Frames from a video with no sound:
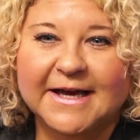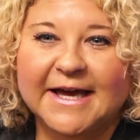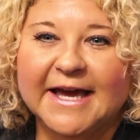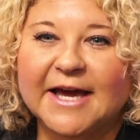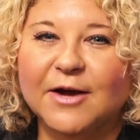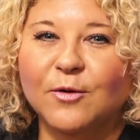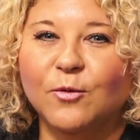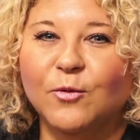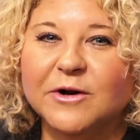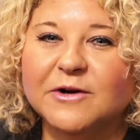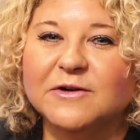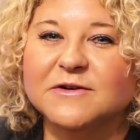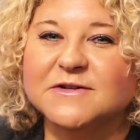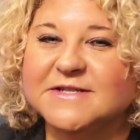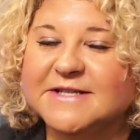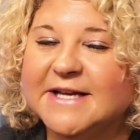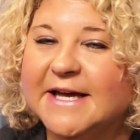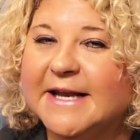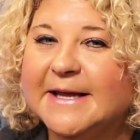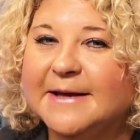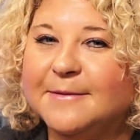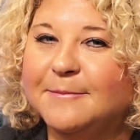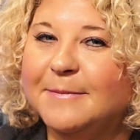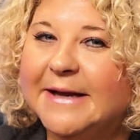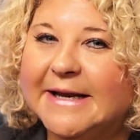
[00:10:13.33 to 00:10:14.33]
and we are
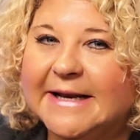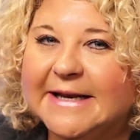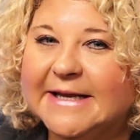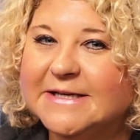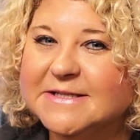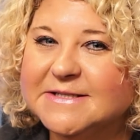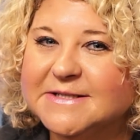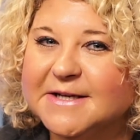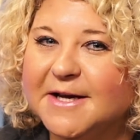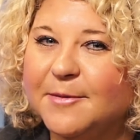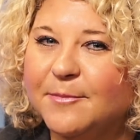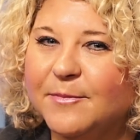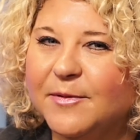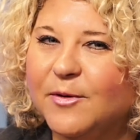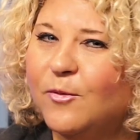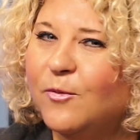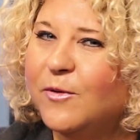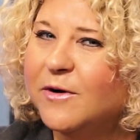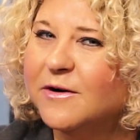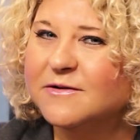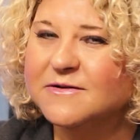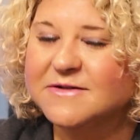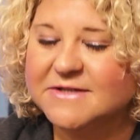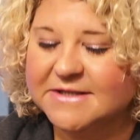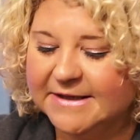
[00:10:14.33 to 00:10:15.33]
setting meetings up and
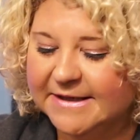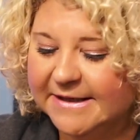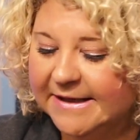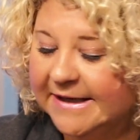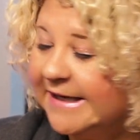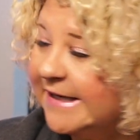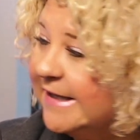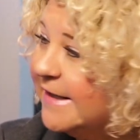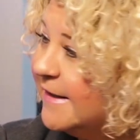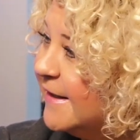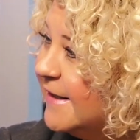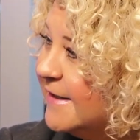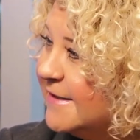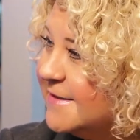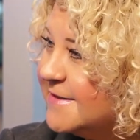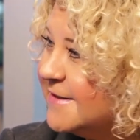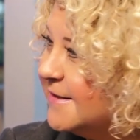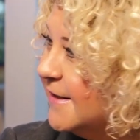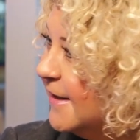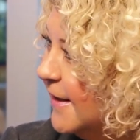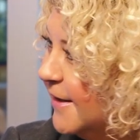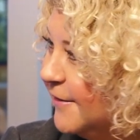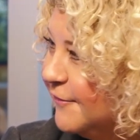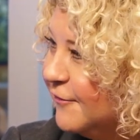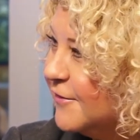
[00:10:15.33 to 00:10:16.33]
we are seeing healings,
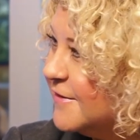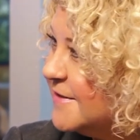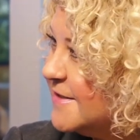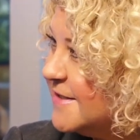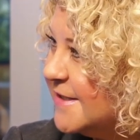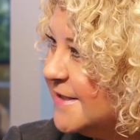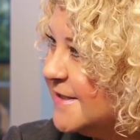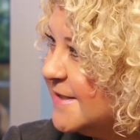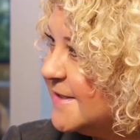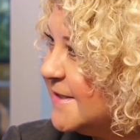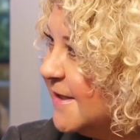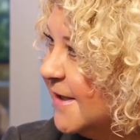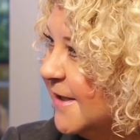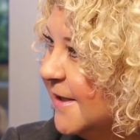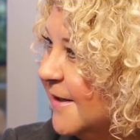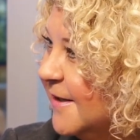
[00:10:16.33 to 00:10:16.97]
deliverances,